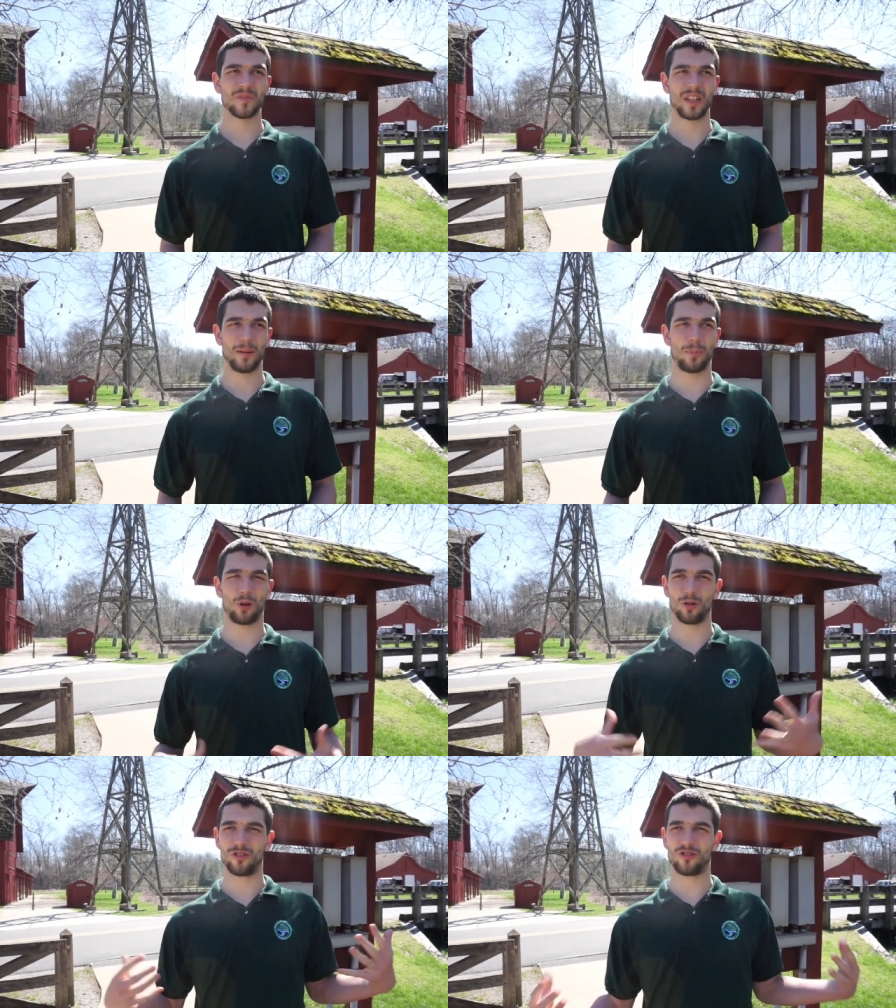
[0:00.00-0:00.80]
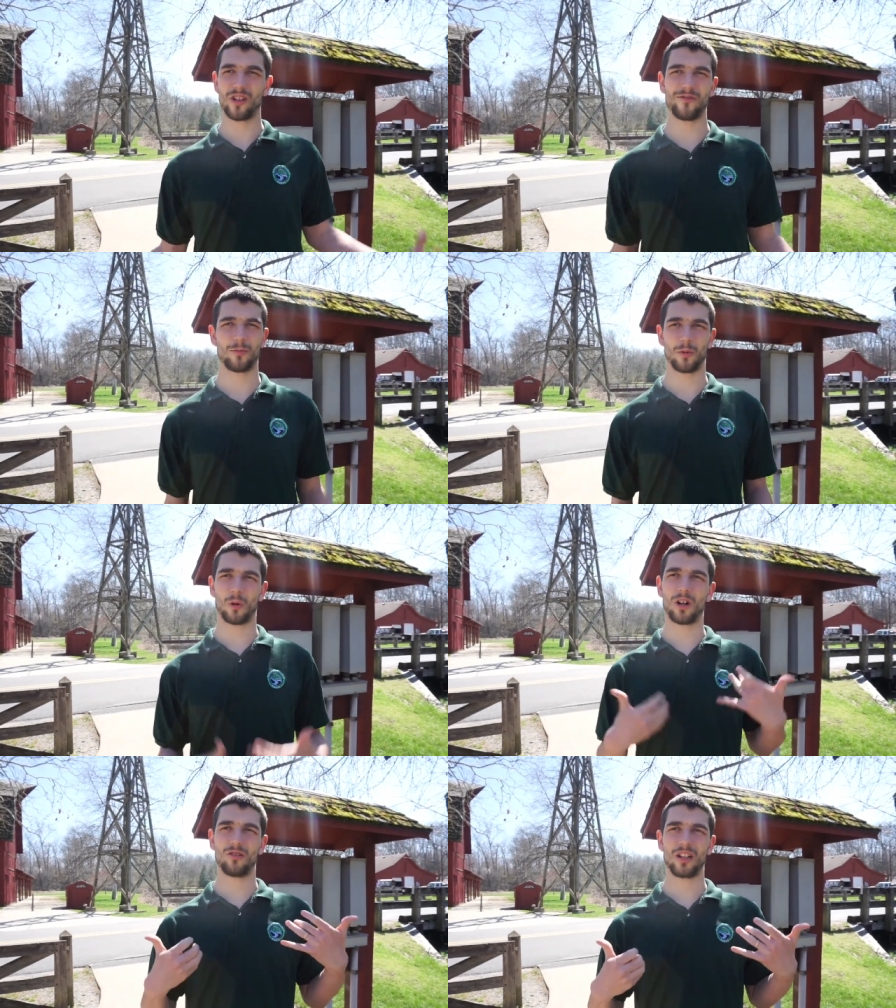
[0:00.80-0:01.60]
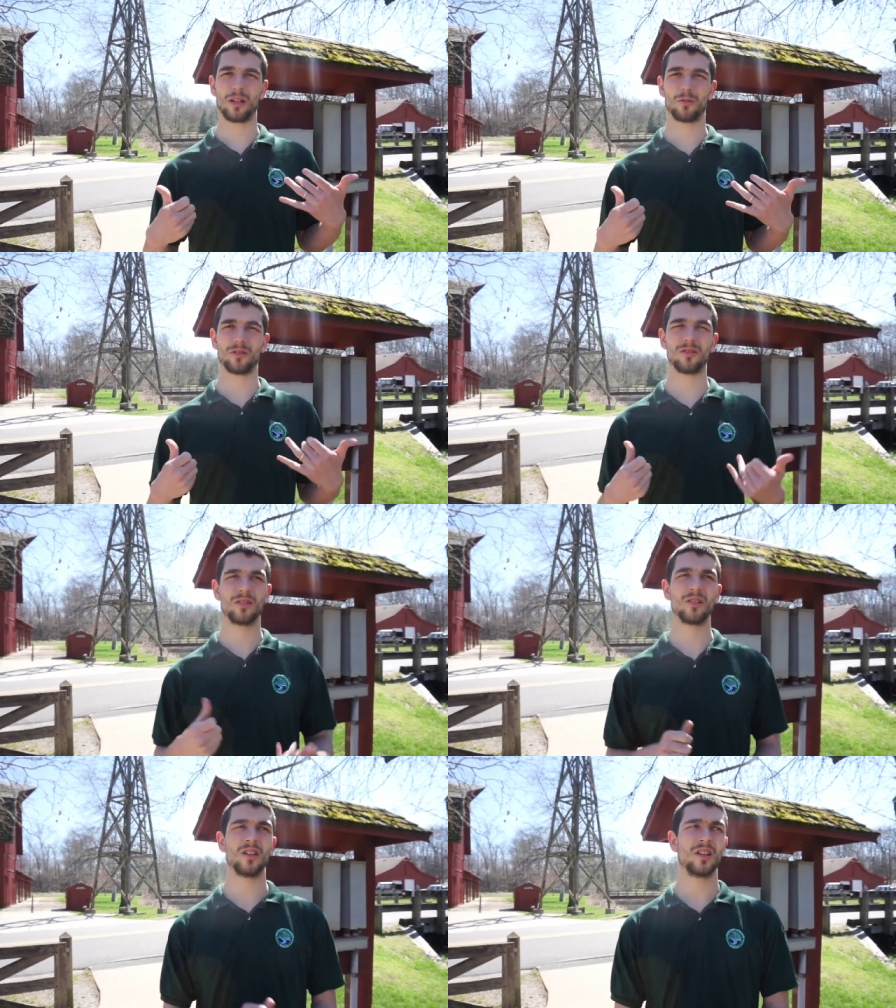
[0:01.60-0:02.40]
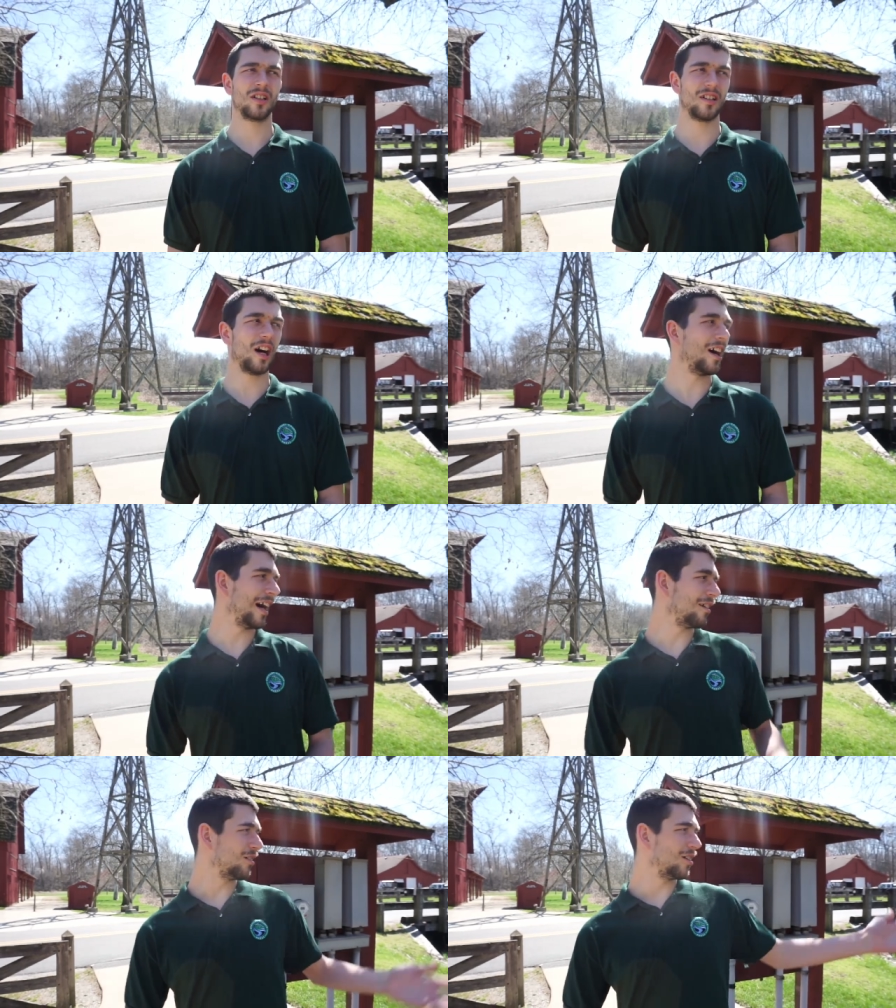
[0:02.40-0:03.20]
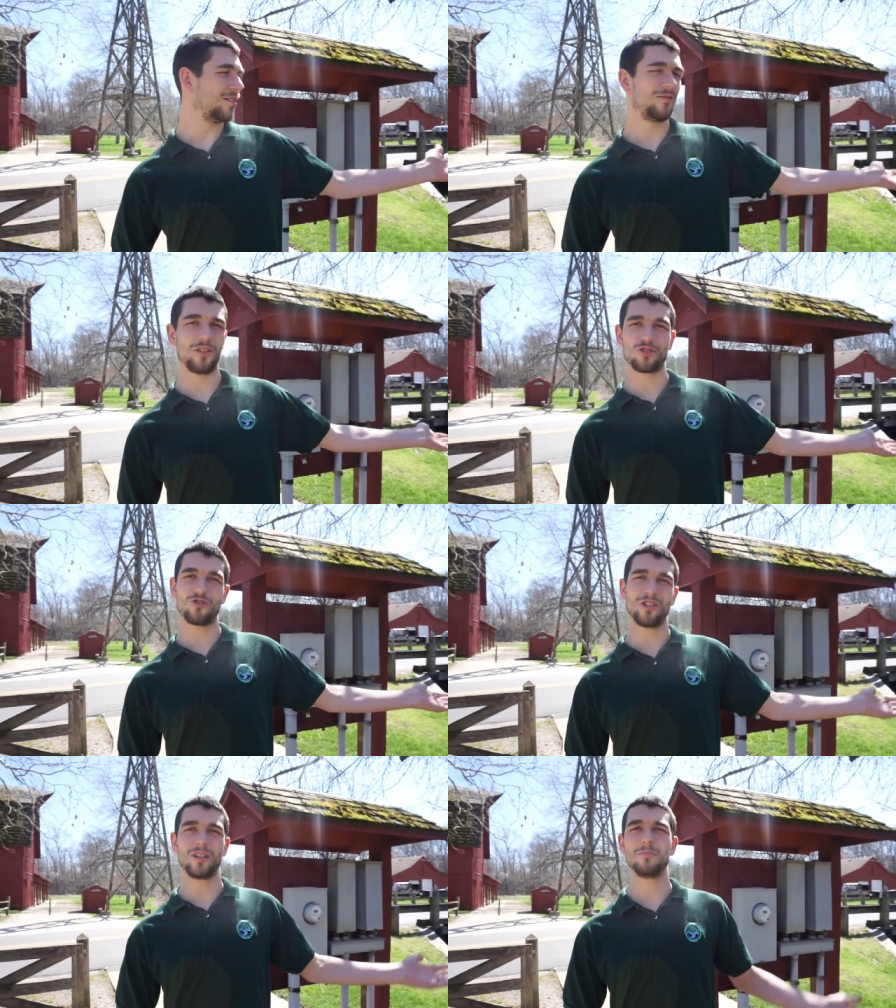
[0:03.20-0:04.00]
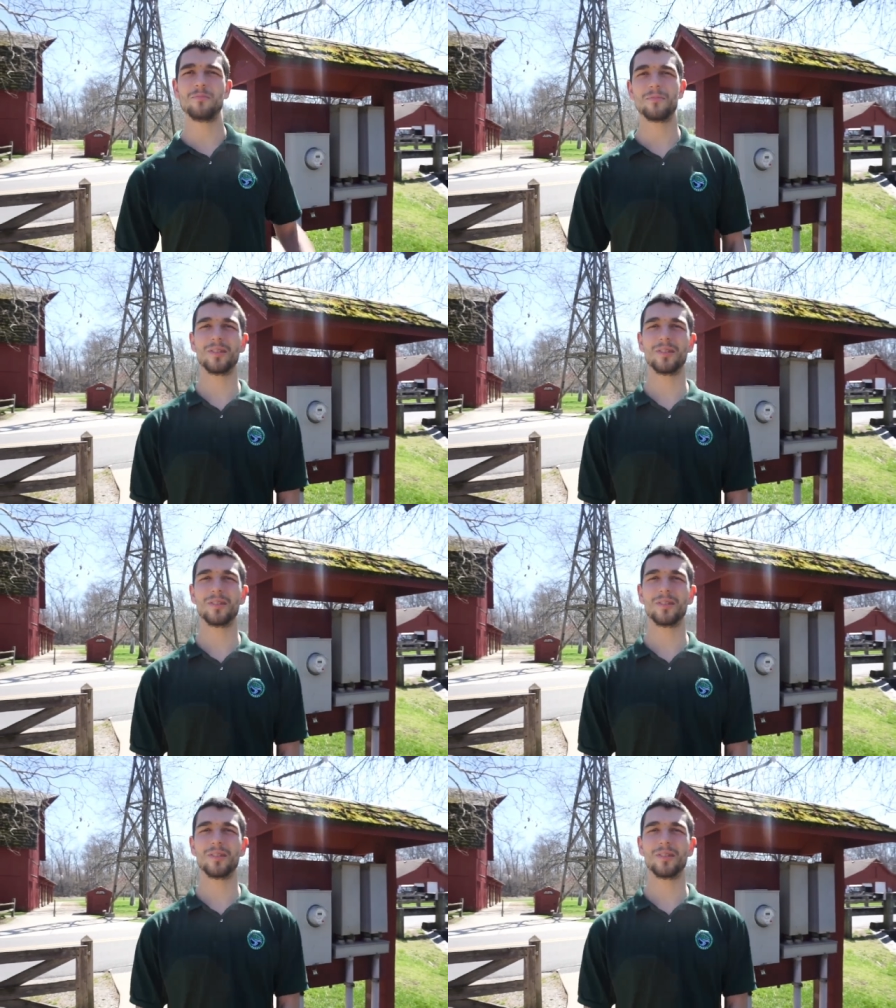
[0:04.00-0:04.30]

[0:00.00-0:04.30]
It pulled straight from the water table, not out of the stream.